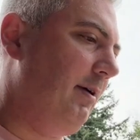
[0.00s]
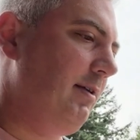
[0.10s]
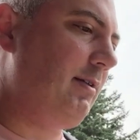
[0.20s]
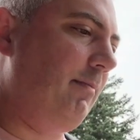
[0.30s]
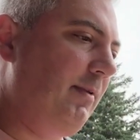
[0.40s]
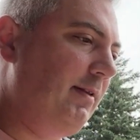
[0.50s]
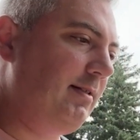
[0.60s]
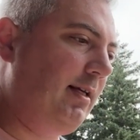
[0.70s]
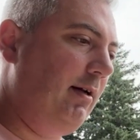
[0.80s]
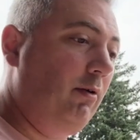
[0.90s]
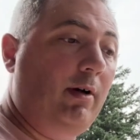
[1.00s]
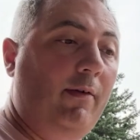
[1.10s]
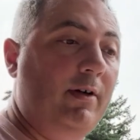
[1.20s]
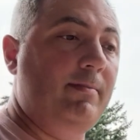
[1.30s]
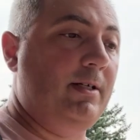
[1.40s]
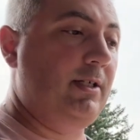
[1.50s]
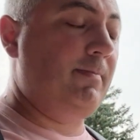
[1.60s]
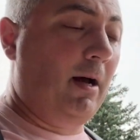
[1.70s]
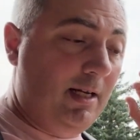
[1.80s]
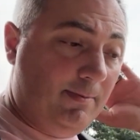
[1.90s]
something that's going to go and cover as much as
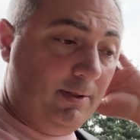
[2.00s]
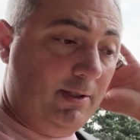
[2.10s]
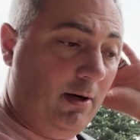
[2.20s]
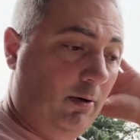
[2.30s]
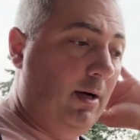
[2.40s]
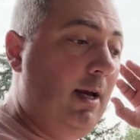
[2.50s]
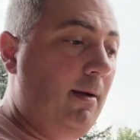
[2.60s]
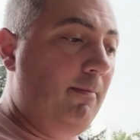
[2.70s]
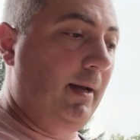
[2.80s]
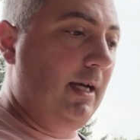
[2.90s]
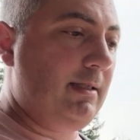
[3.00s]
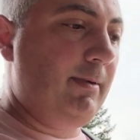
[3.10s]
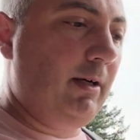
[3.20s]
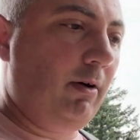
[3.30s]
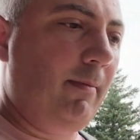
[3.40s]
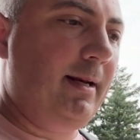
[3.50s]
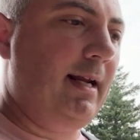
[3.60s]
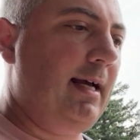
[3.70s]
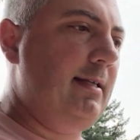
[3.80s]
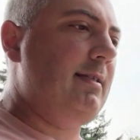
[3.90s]
possible. So because I'm in a grubbin
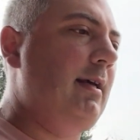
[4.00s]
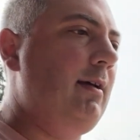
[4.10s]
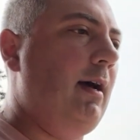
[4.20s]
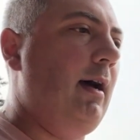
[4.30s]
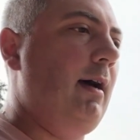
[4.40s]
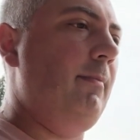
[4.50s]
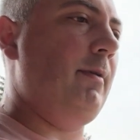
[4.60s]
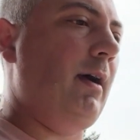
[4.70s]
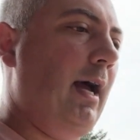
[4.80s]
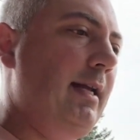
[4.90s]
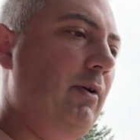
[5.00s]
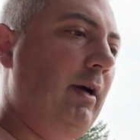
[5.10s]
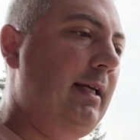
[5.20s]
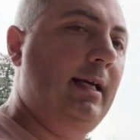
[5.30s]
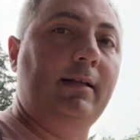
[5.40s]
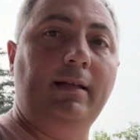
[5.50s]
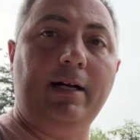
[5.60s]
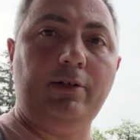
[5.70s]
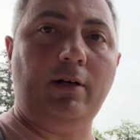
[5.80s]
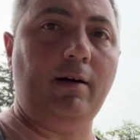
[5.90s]
nest, I know I can get
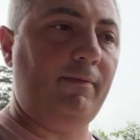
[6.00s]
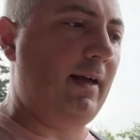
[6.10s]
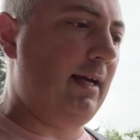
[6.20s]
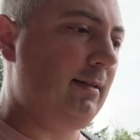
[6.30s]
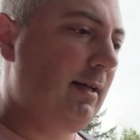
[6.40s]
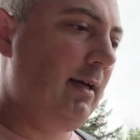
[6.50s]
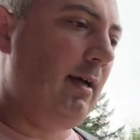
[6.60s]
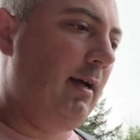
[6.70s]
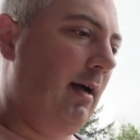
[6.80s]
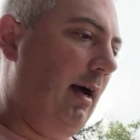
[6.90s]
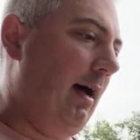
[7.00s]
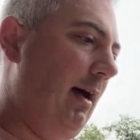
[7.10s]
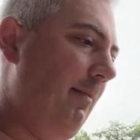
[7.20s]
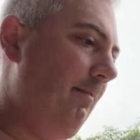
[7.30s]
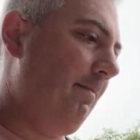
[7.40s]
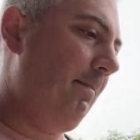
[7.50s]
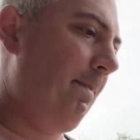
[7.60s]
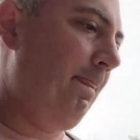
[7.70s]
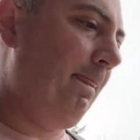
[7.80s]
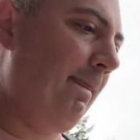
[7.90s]
electric off that.
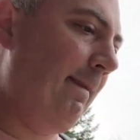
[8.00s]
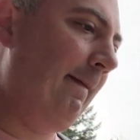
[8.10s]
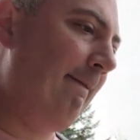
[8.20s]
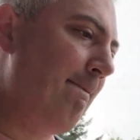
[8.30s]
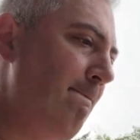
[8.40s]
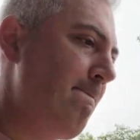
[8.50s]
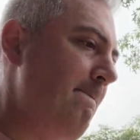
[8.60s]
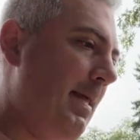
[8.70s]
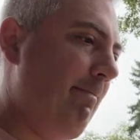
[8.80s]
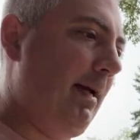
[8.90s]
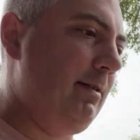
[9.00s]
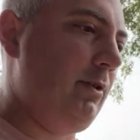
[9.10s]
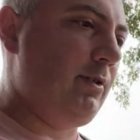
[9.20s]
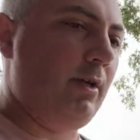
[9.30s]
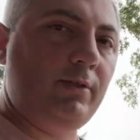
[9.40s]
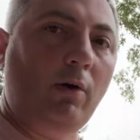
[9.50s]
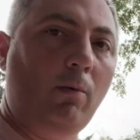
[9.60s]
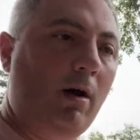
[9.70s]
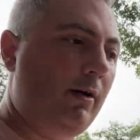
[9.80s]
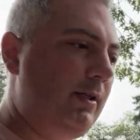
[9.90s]
And because there's also a
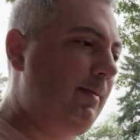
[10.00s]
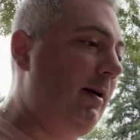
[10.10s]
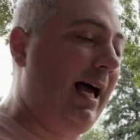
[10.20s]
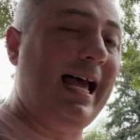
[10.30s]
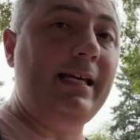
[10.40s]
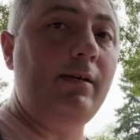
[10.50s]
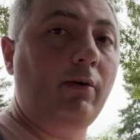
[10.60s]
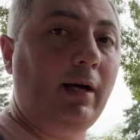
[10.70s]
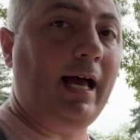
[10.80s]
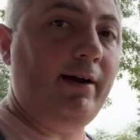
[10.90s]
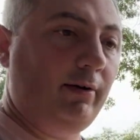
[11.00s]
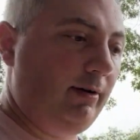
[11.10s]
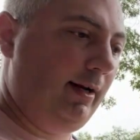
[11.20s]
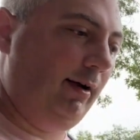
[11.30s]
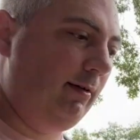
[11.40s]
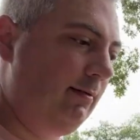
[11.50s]
water spawn, I can go Kyogre here